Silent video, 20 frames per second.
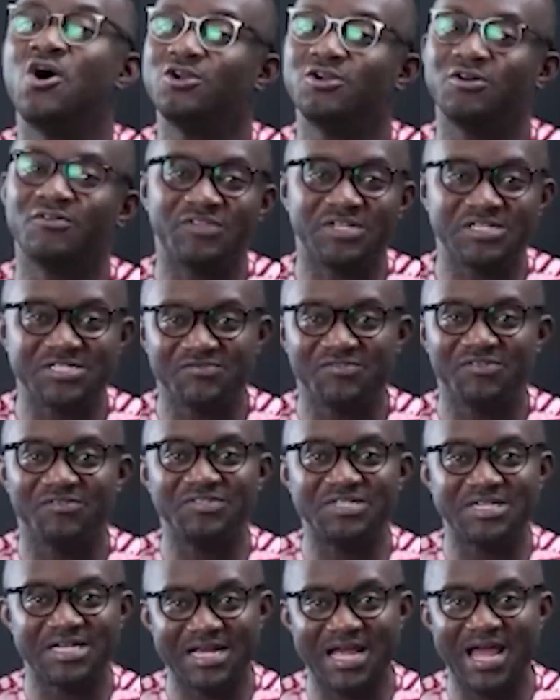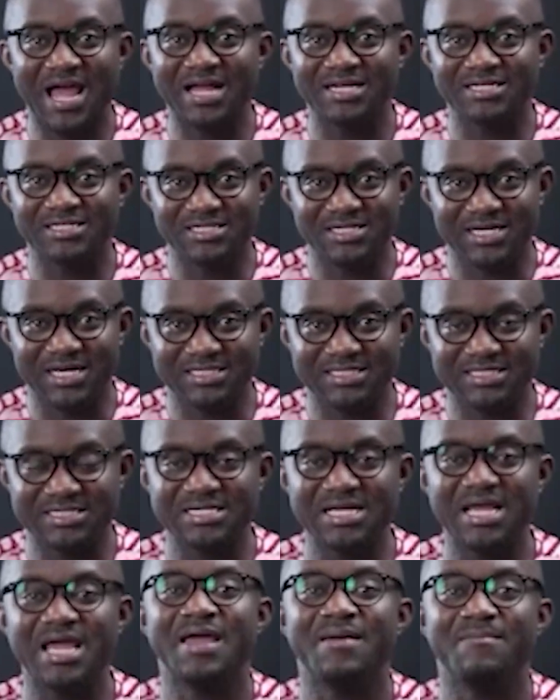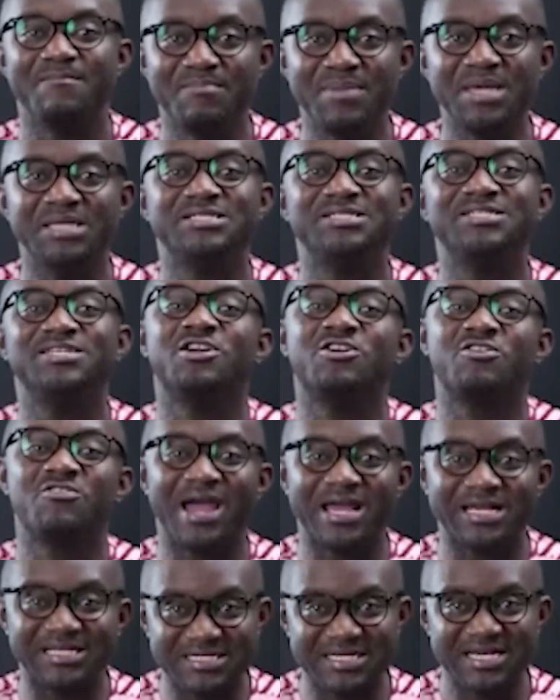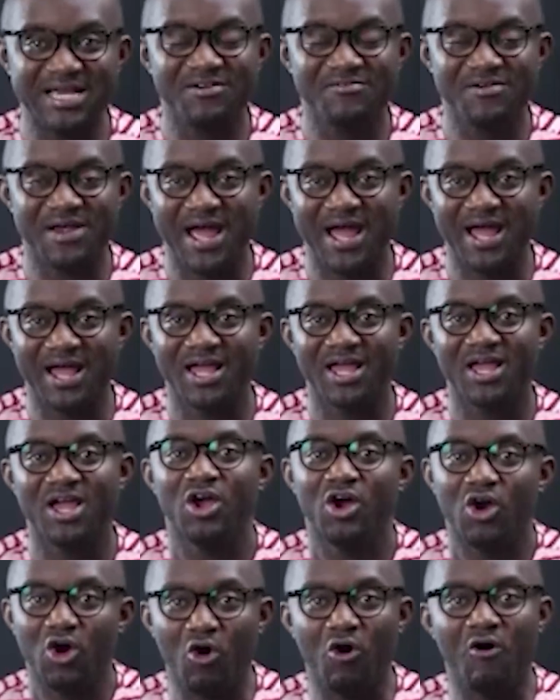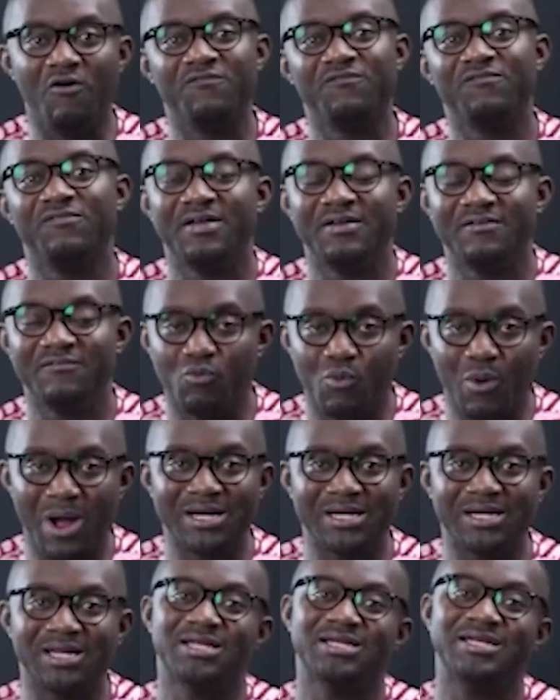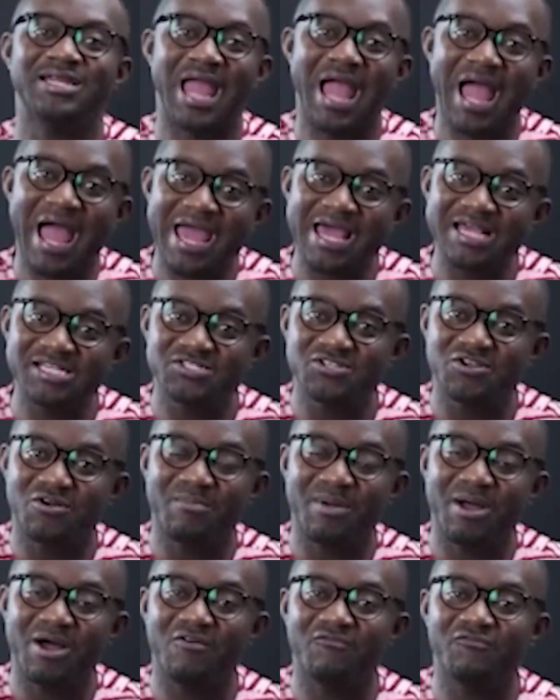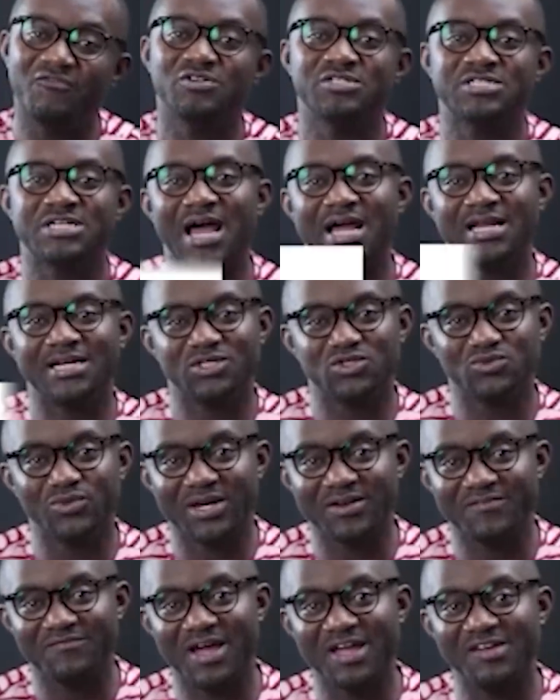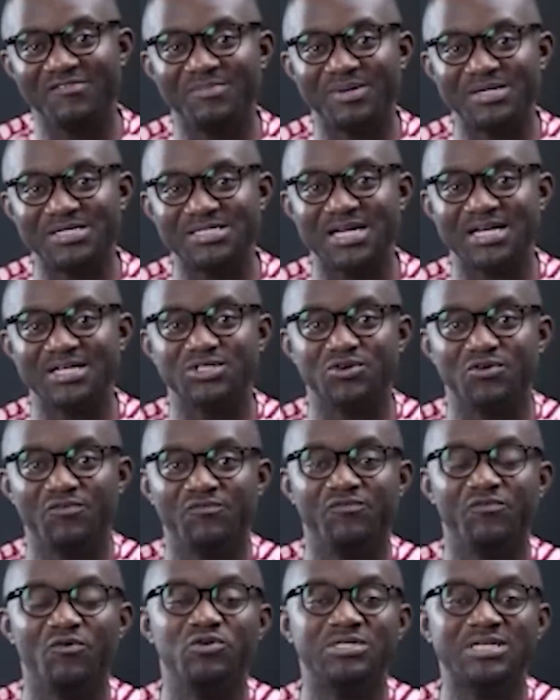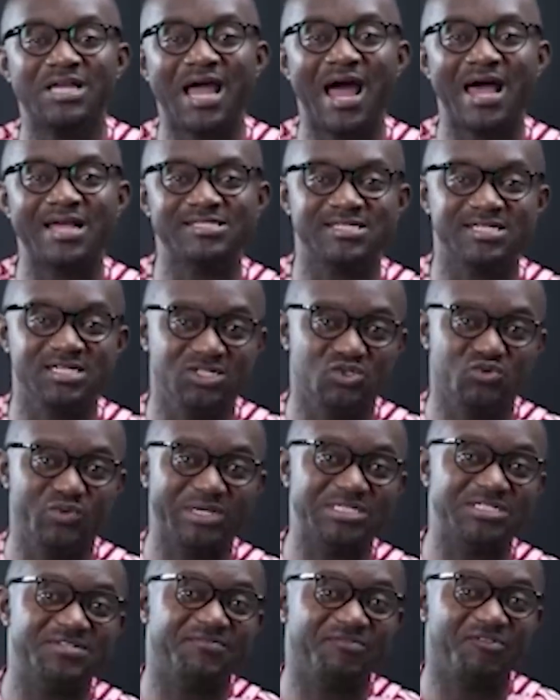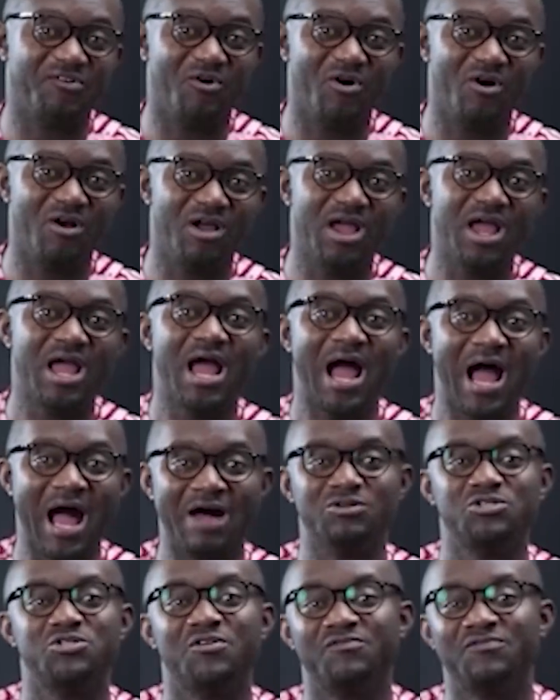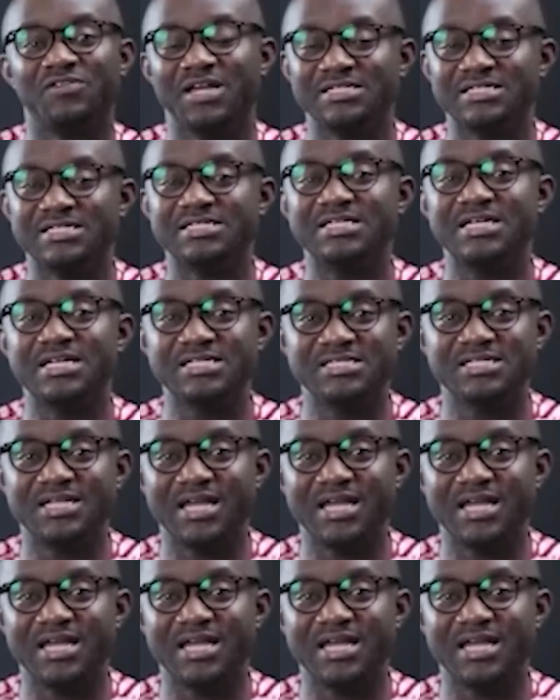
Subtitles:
none of these 15 candidates meets the criteria of 1, the highest number of votes and the 25% of vote cast in 24 out of 36